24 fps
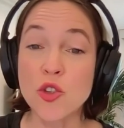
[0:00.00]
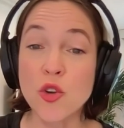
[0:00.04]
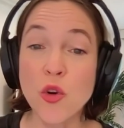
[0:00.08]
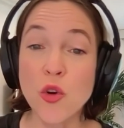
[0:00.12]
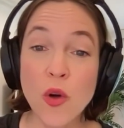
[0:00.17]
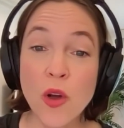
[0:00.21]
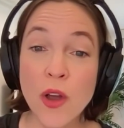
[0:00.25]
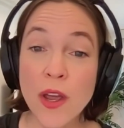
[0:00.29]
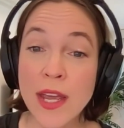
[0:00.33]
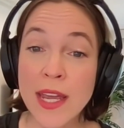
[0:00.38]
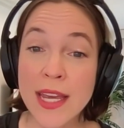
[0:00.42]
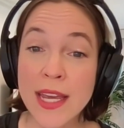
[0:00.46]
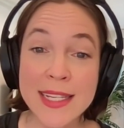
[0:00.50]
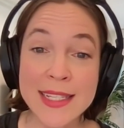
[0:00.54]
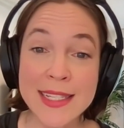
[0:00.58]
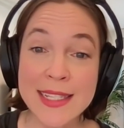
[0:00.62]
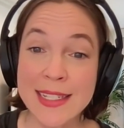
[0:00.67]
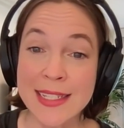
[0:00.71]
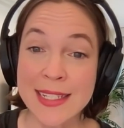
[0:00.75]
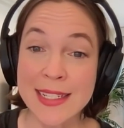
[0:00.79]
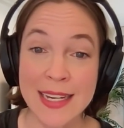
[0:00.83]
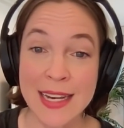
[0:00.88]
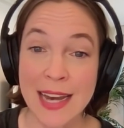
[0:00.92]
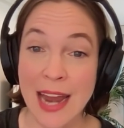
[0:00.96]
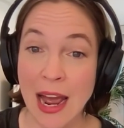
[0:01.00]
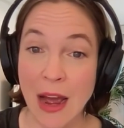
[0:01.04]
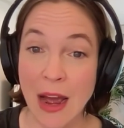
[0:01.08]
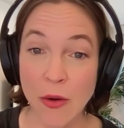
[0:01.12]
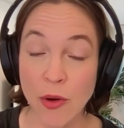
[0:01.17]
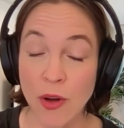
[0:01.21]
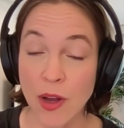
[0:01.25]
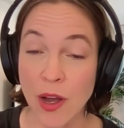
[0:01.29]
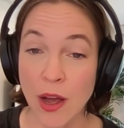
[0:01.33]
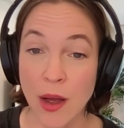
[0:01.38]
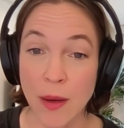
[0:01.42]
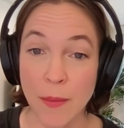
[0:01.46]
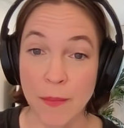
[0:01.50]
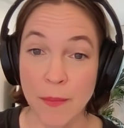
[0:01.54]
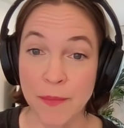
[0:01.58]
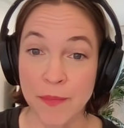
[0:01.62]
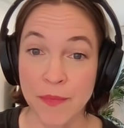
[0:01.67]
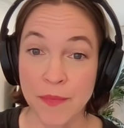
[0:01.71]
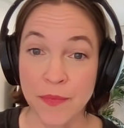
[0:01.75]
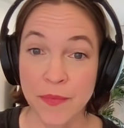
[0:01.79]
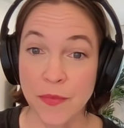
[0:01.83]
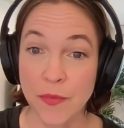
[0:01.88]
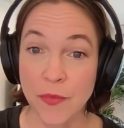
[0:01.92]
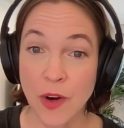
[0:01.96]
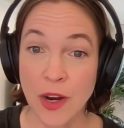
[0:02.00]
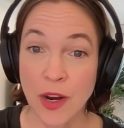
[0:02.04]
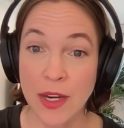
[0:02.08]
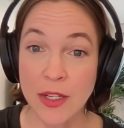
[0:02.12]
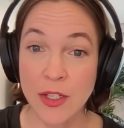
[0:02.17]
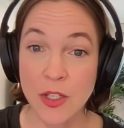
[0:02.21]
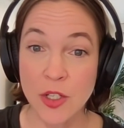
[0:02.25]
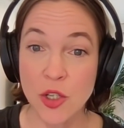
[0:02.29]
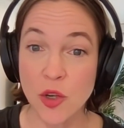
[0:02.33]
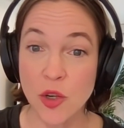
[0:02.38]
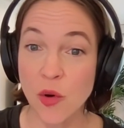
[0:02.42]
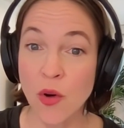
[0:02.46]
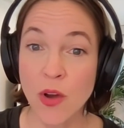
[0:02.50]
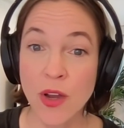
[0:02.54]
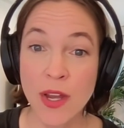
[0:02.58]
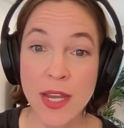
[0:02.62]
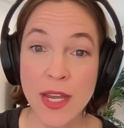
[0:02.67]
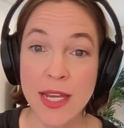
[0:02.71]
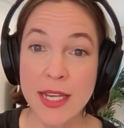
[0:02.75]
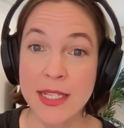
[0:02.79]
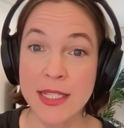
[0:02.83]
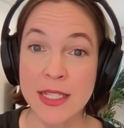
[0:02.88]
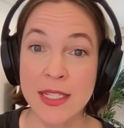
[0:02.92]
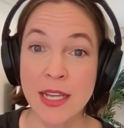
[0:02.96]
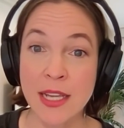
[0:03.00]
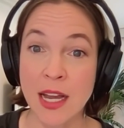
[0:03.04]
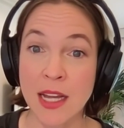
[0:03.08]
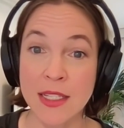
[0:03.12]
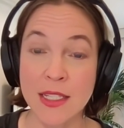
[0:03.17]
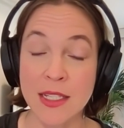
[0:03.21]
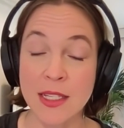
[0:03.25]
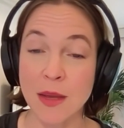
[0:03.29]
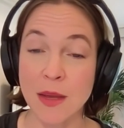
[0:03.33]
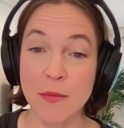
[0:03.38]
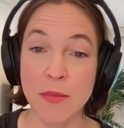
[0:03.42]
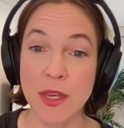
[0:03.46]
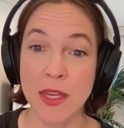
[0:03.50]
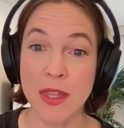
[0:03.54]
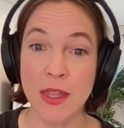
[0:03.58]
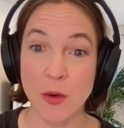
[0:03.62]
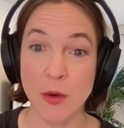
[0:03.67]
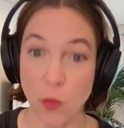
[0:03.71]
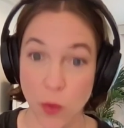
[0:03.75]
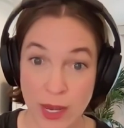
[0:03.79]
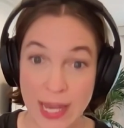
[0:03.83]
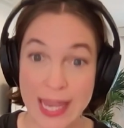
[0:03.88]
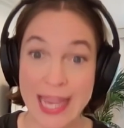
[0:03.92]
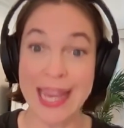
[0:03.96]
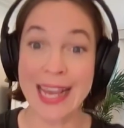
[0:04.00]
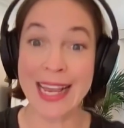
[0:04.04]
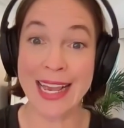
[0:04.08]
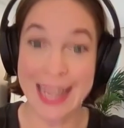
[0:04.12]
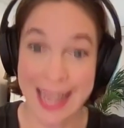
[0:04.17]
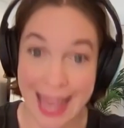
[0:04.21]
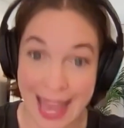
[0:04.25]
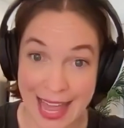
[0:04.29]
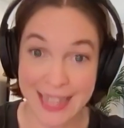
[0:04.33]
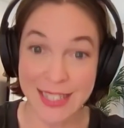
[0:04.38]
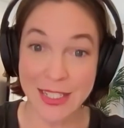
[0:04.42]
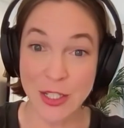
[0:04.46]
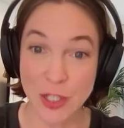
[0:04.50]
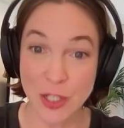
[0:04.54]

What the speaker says: joy isn't an outcome, right? Joy is not something that we can get